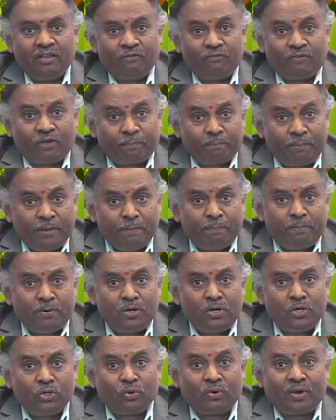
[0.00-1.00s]
for
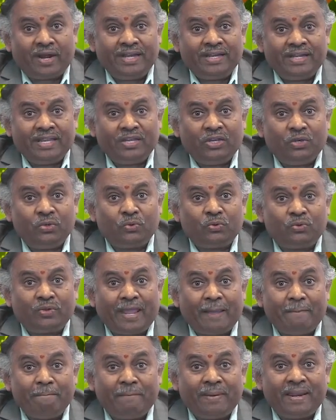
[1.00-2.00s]
people to continue to
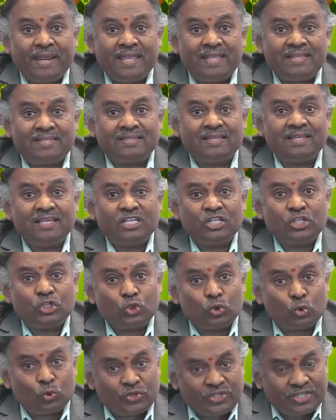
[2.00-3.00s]
embrace
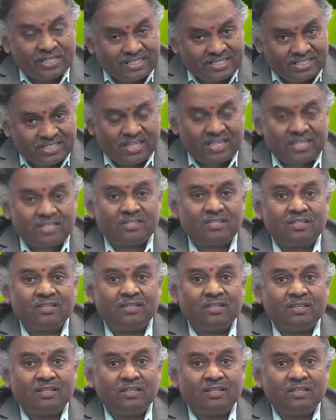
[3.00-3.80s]
social change.